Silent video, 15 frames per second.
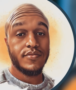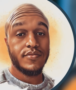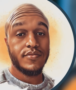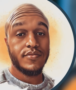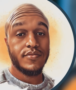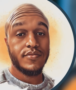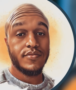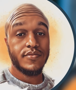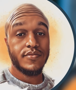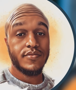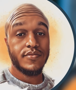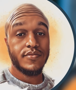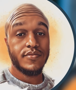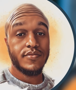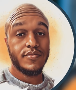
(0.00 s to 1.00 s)

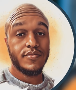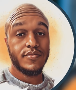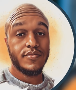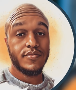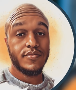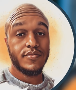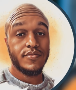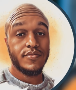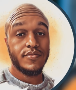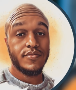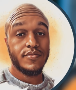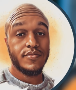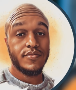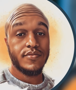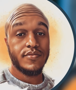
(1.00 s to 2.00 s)

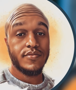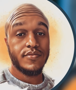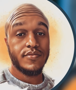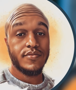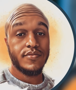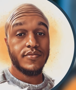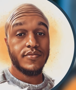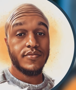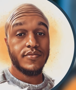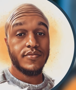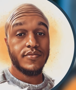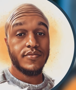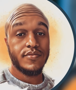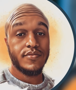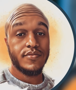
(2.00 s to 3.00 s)

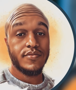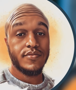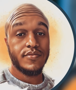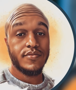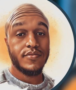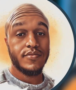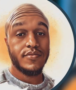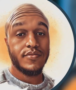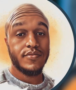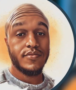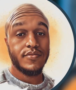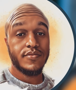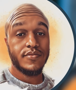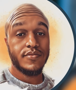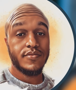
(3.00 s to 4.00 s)

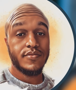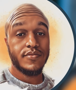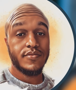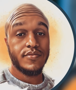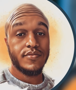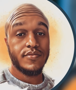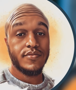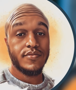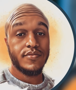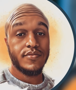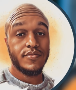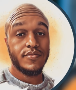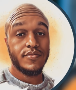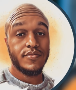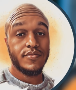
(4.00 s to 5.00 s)

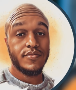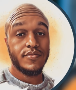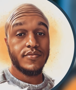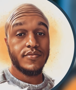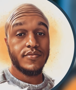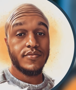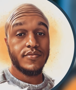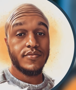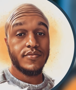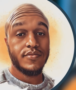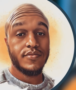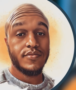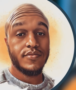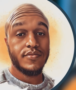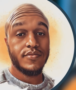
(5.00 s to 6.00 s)

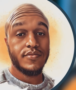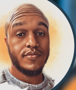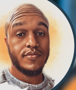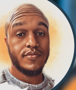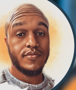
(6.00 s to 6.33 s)
This is a still picture; no speech is visible.